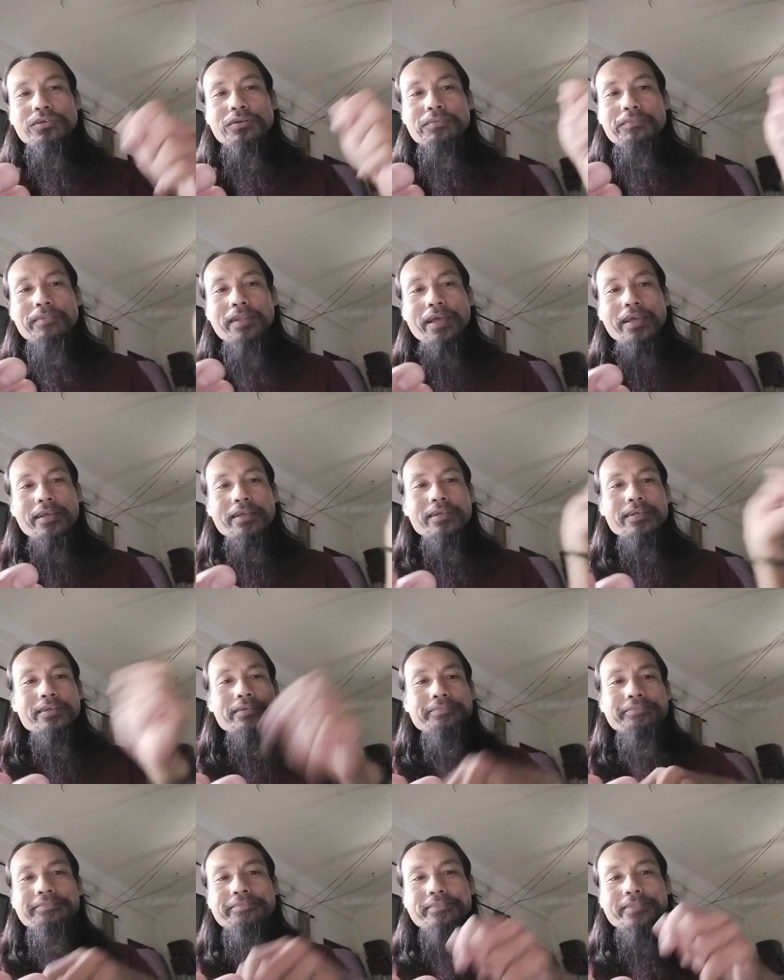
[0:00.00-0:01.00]
of like
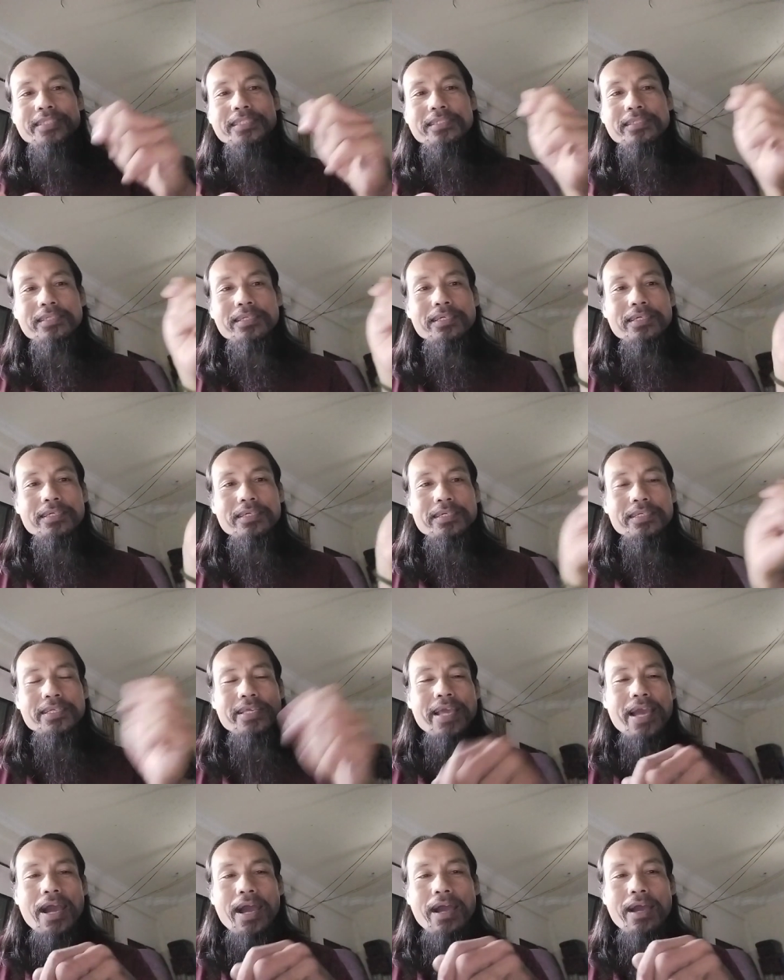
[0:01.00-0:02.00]

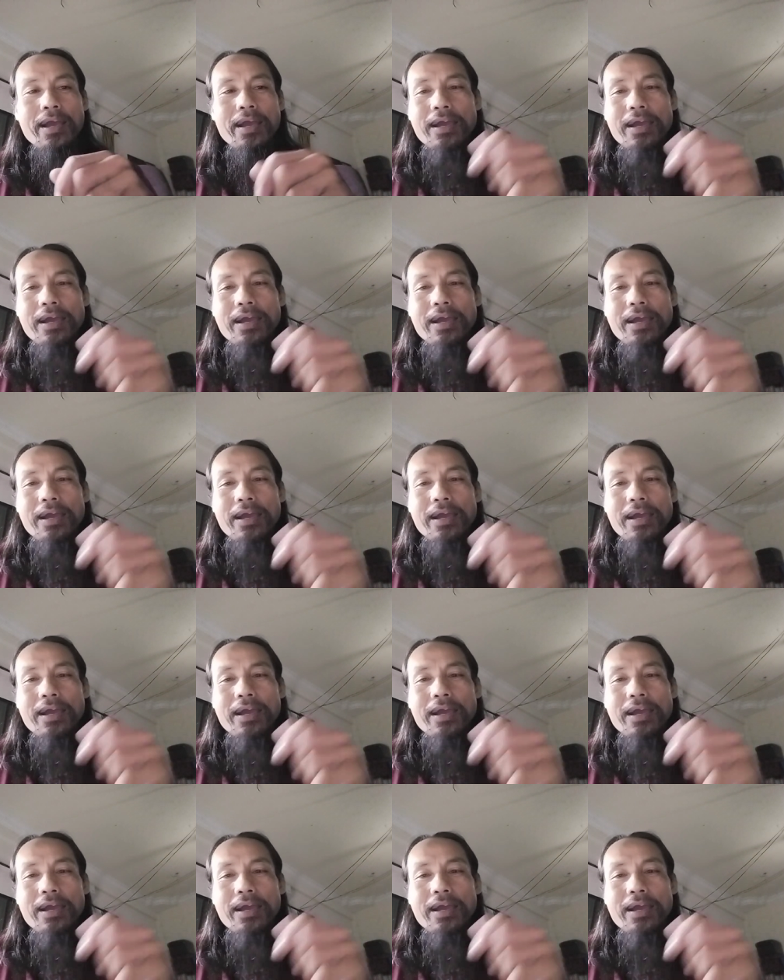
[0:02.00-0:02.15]
yeah,